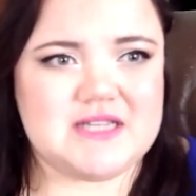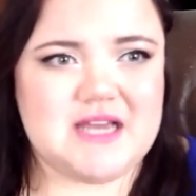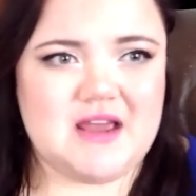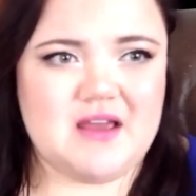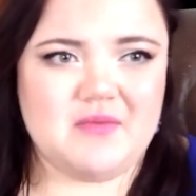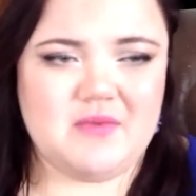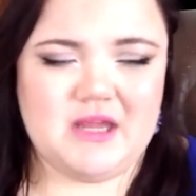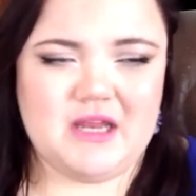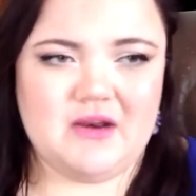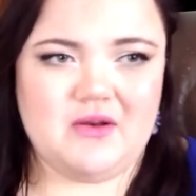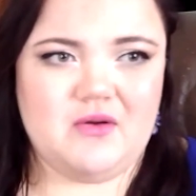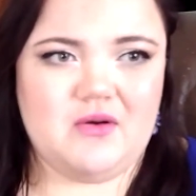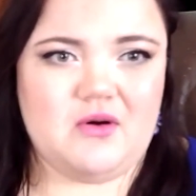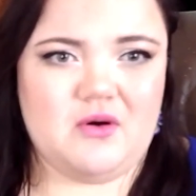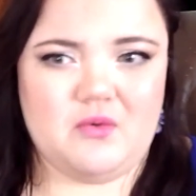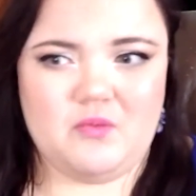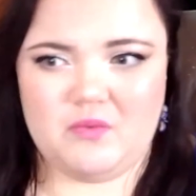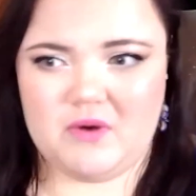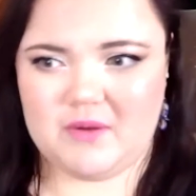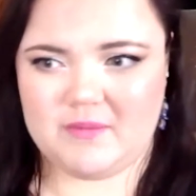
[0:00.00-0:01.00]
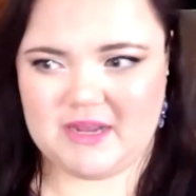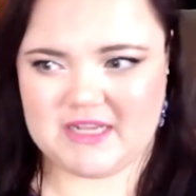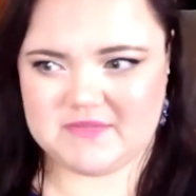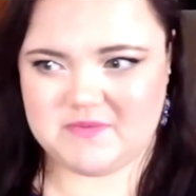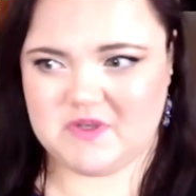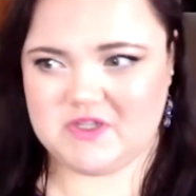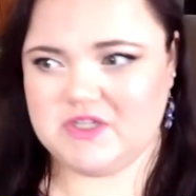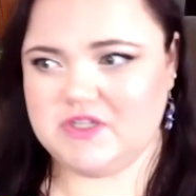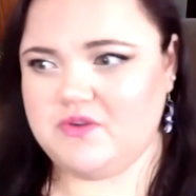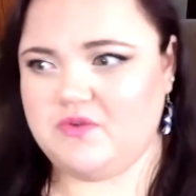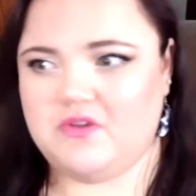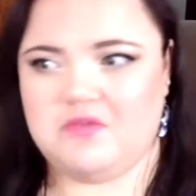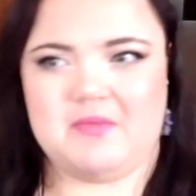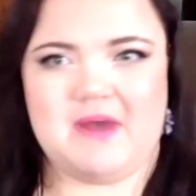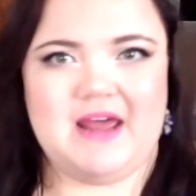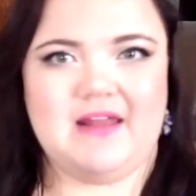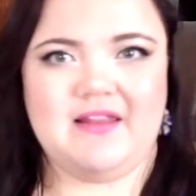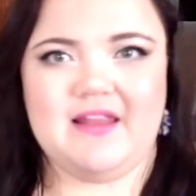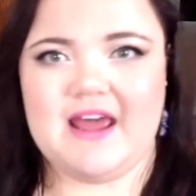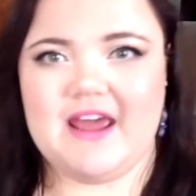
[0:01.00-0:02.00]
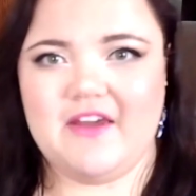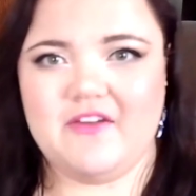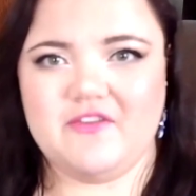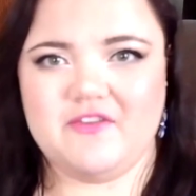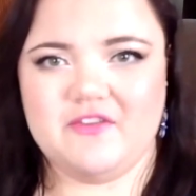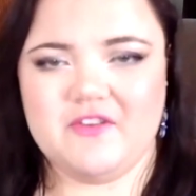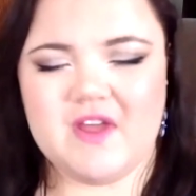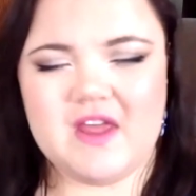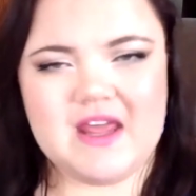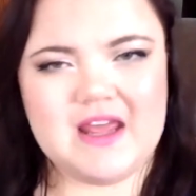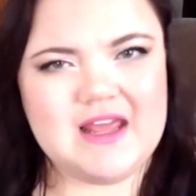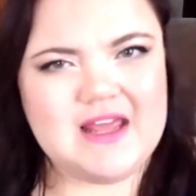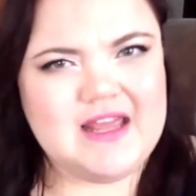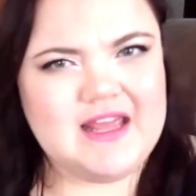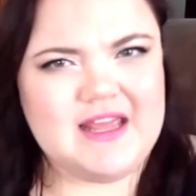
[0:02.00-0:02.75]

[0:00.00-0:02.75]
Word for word: I mean, or what am I supposed to do with my life?